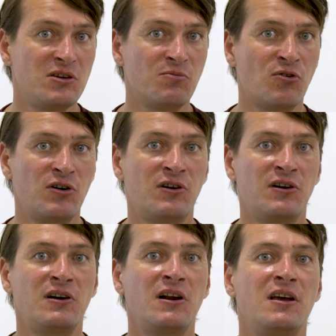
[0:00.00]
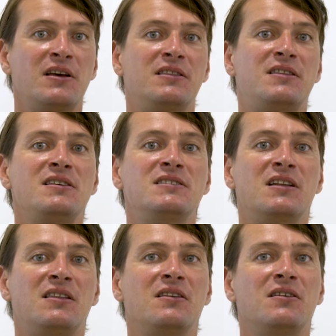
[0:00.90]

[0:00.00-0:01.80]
him or her, things that